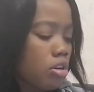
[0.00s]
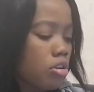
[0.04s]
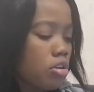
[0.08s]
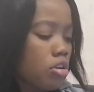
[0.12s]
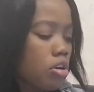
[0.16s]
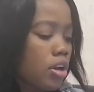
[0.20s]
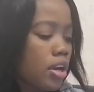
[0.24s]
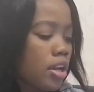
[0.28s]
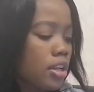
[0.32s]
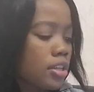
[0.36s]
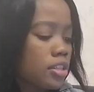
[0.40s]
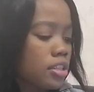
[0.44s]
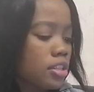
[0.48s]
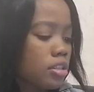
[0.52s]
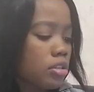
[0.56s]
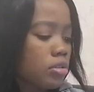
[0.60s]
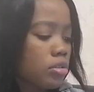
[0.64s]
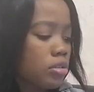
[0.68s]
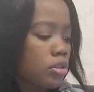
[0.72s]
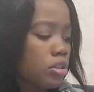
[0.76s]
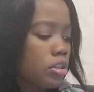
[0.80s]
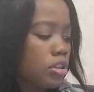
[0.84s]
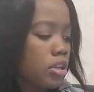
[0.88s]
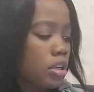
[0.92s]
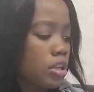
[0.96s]
Not until
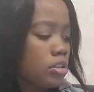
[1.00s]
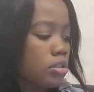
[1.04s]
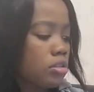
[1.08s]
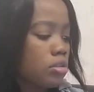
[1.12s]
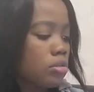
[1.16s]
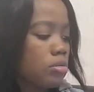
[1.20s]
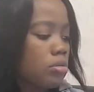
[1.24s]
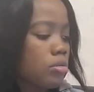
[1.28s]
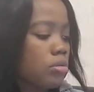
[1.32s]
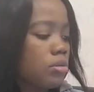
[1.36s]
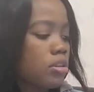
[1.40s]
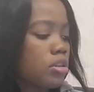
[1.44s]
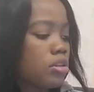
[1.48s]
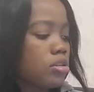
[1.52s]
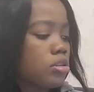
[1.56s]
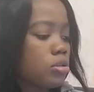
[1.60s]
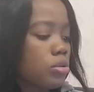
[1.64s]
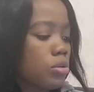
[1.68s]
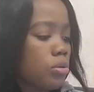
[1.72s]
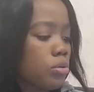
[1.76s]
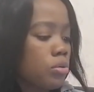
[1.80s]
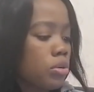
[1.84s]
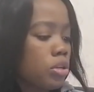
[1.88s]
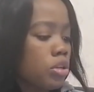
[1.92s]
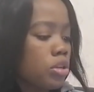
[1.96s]
you get to know their
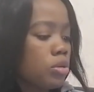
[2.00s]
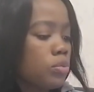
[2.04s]
story,